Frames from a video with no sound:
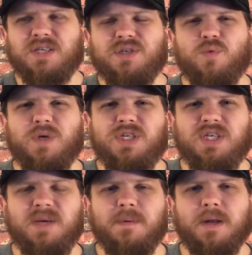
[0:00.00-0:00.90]
should we
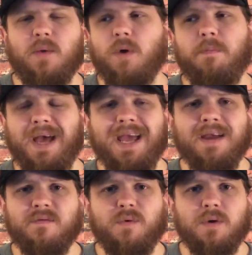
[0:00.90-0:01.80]
cheapen it? We're
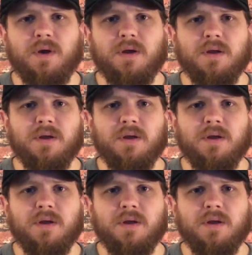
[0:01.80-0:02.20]
paying for it.